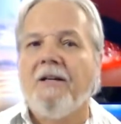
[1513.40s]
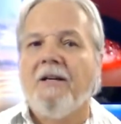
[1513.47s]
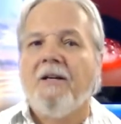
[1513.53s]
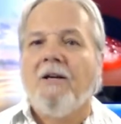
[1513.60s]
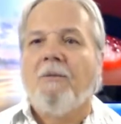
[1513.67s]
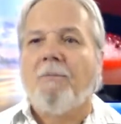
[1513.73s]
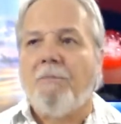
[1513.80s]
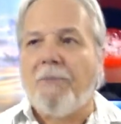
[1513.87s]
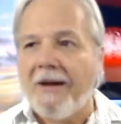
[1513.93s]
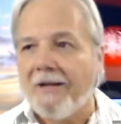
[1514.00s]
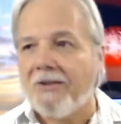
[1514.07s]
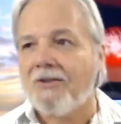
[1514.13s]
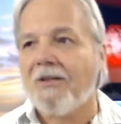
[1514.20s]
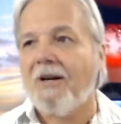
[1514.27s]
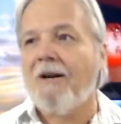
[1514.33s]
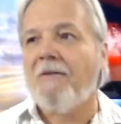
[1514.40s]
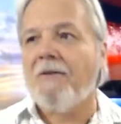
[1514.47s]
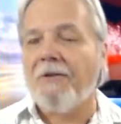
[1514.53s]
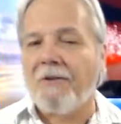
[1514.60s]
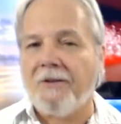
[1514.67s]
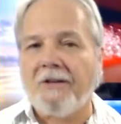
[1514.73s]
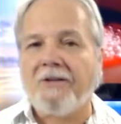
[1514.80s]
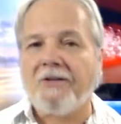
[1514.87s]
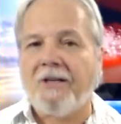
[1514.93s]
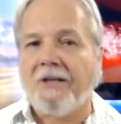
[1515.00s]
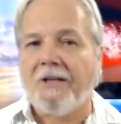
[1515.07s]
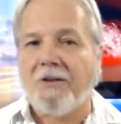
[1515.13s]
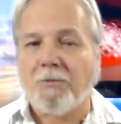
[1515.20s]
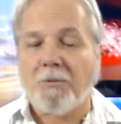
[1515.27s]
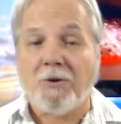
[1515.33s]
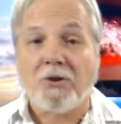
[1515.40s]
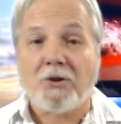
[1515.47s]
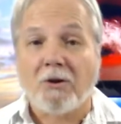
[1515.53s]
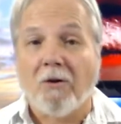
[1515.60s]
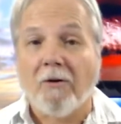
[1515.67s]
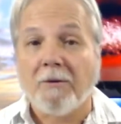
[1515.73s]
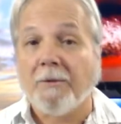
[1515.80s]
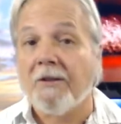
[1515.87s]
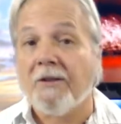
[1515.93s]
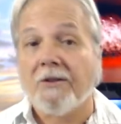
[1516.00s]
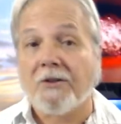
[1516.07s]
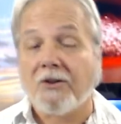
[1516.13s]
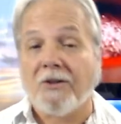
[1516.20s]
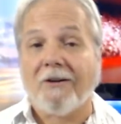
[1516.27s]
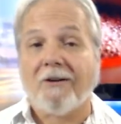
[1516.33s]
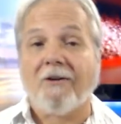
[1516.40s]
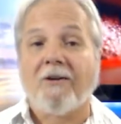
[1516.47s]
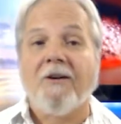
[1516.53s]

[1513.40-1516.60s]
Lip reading: based on the things that he's been showing me this year